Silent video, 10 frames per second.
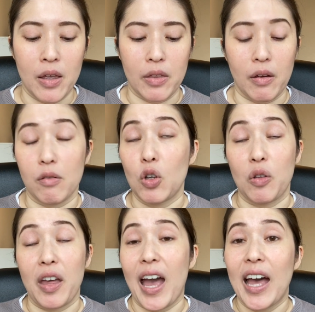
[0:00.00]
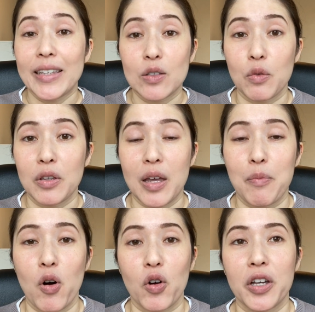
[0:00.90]
Their hands are in their
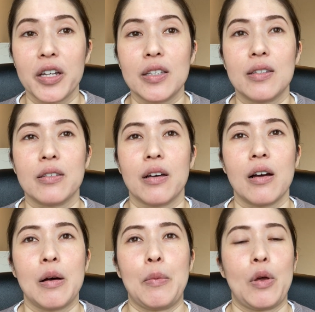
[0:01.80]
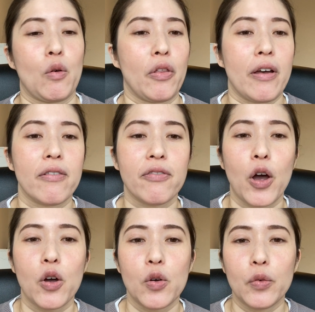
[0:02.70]
pockets, they're on their
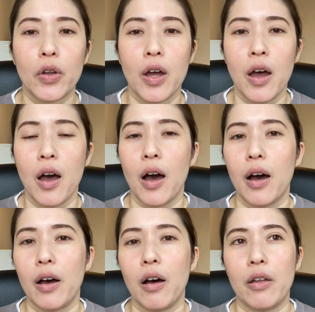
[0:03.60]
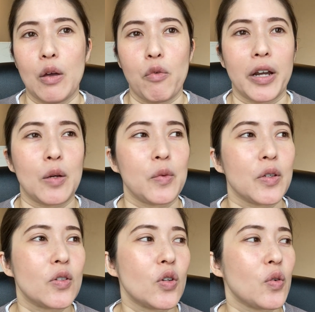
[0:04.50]
phone, they're riding with a
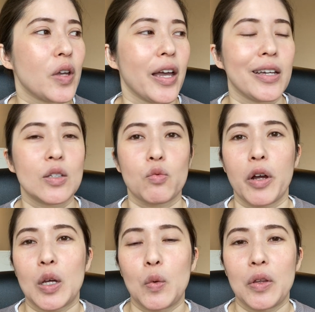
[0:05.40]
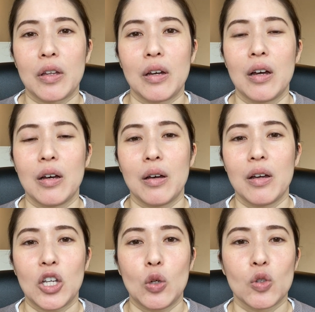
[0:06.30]
suitcase, riding with a
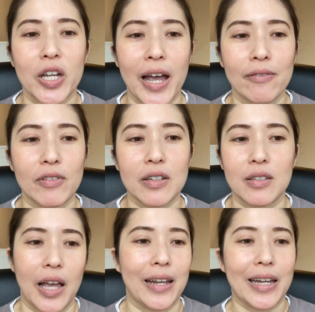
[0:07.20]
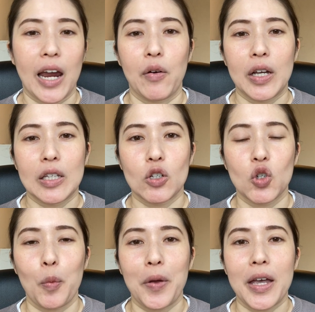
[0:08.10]
huge canvas and carrying their
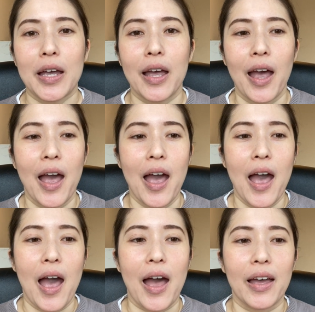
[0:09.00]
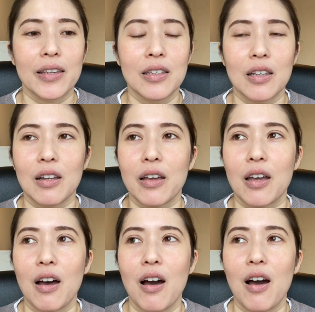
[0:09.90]
shopping. And like,
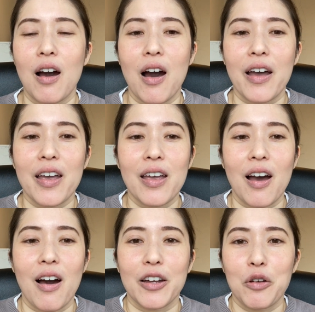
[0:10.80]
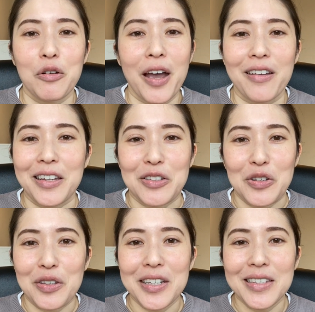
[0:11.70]
I don't know how they
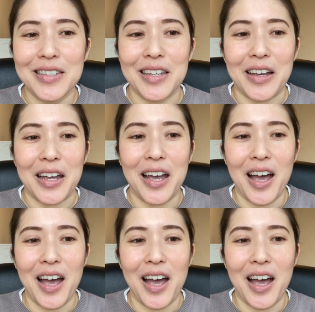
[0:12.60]
do this. Like,